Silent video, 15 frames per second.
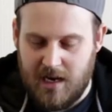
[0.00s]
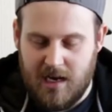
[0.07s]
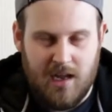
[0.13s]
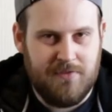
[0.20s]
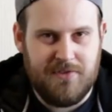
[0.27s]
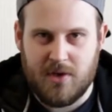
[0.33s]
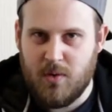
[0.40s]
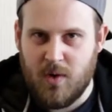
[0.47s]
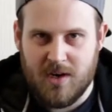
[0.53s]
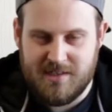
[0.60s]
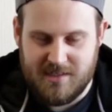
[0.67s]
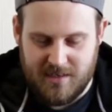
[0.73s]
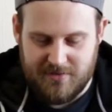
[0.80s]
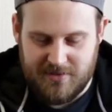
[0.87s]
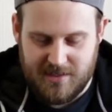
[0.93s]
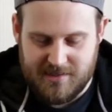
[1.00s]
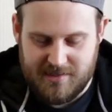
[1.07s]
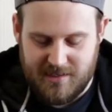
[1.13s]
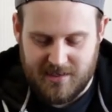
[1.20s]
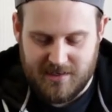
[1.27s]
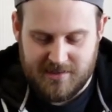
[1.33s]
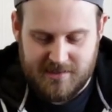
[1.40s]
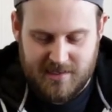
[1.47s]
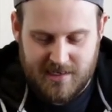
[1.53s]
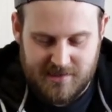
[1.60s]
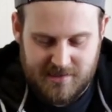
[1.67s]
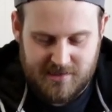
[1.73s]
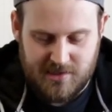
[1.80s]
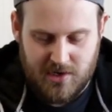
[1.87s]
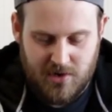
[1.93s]
I love the quality of these stickers, they're
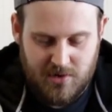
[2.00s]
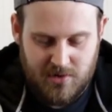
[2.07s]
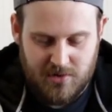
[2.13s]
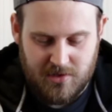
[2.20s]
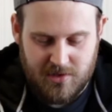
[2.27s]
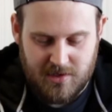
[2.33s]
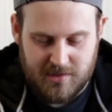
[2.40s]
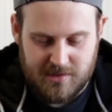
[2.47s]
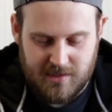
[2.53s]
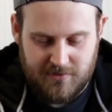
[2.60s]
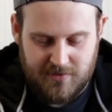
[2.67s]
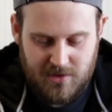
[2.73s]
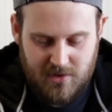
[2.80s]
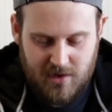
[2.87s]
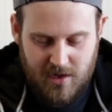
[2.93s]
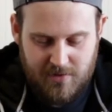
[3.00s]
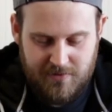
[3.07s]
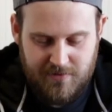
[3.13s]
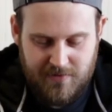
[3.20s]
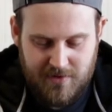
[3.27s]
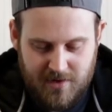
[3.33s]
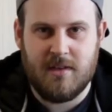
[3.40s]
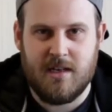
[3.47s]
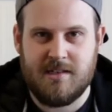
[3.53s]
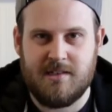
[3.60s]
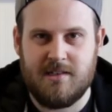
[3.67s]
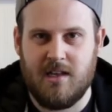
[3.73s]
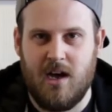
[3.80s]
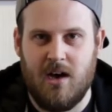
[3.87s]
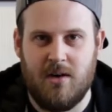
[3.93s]
so good. If you love this
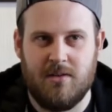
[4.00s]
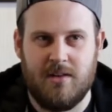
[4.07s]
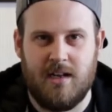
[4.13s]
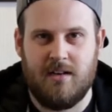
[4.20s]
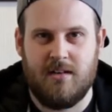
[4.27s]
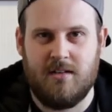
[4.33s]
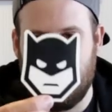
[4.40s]
style, then